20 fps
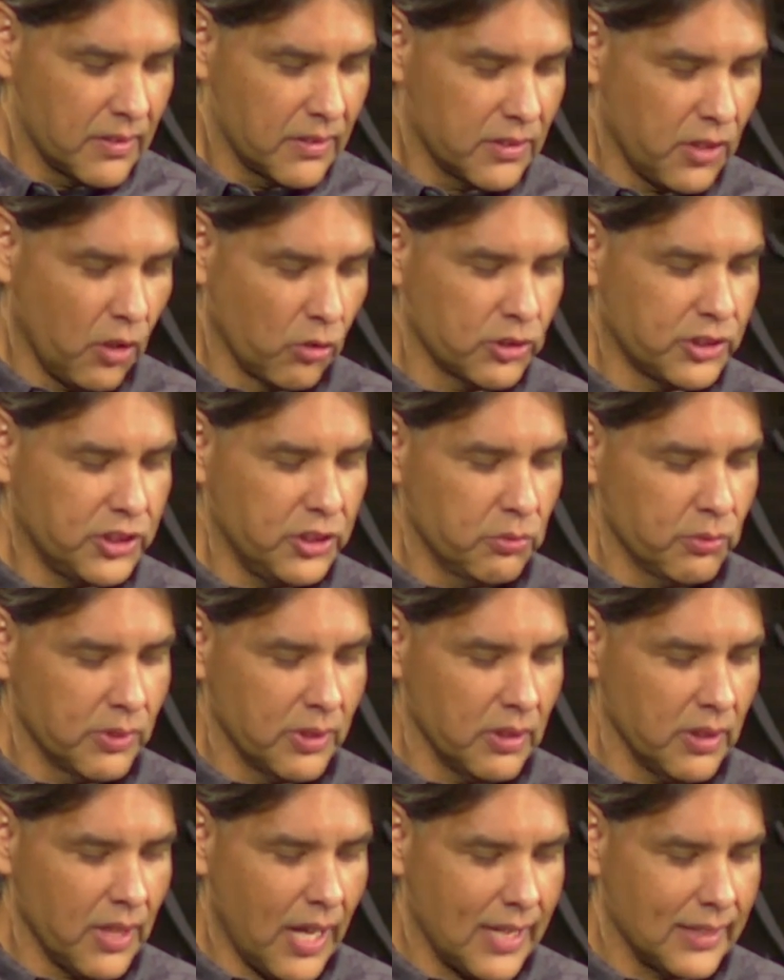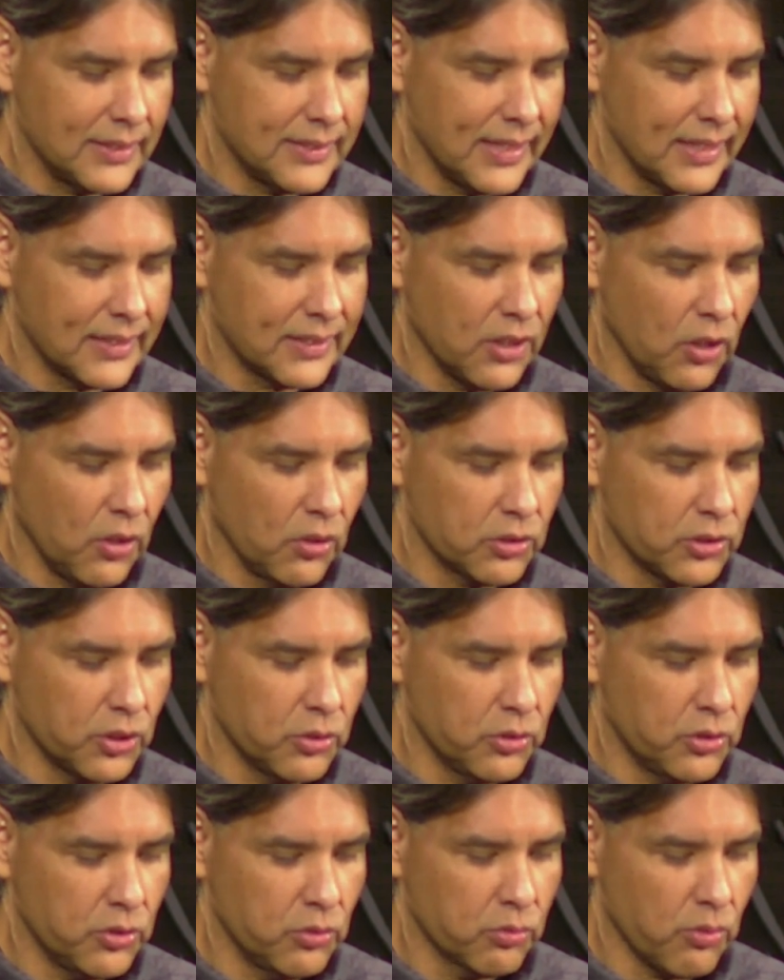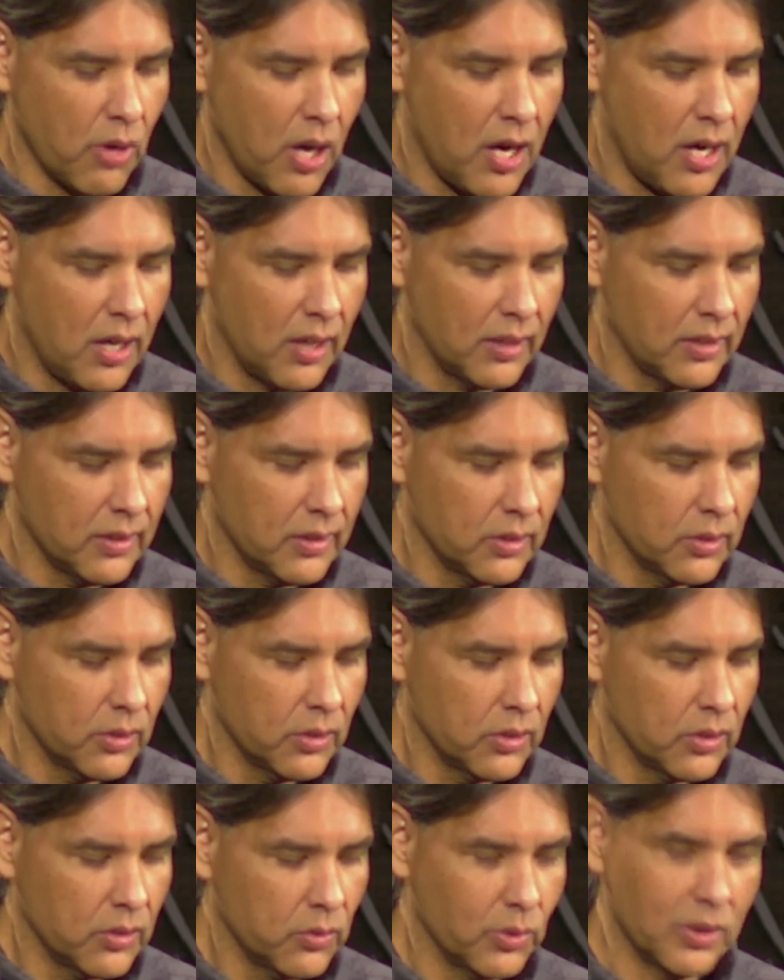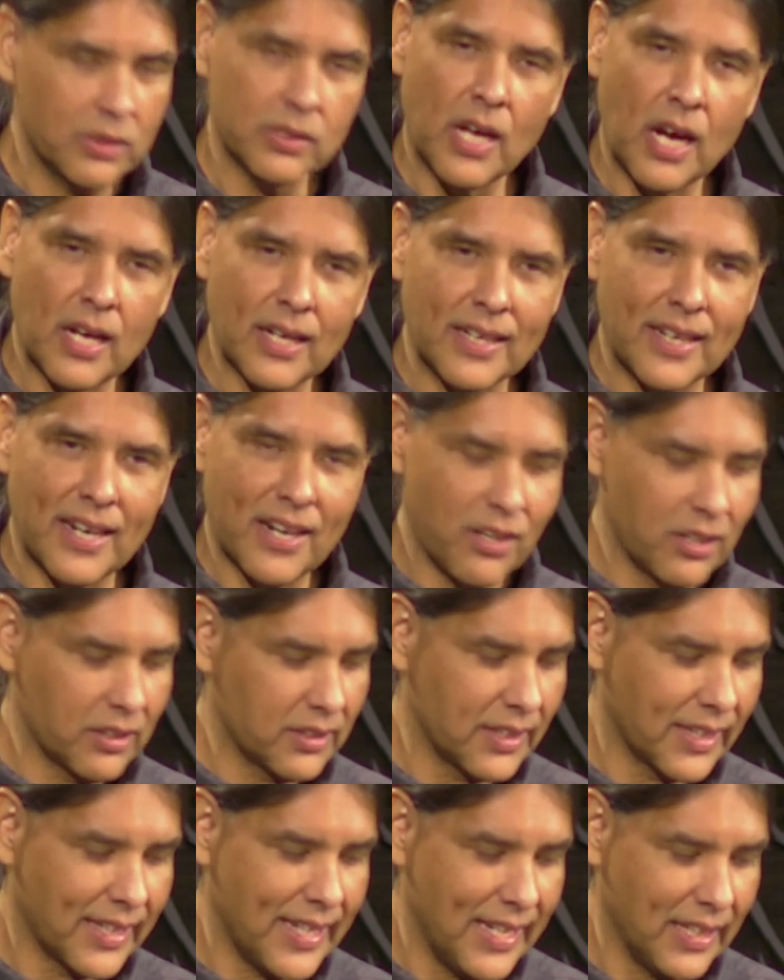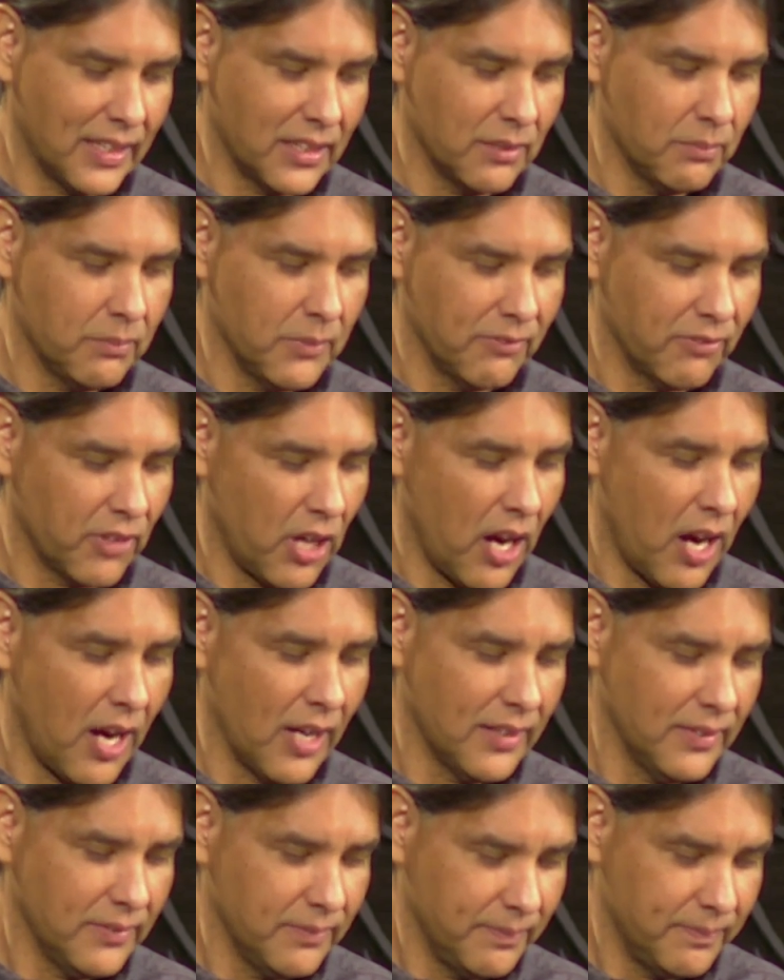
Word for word: Don't you realize that those who do wrong will not inherit the kingdom of God?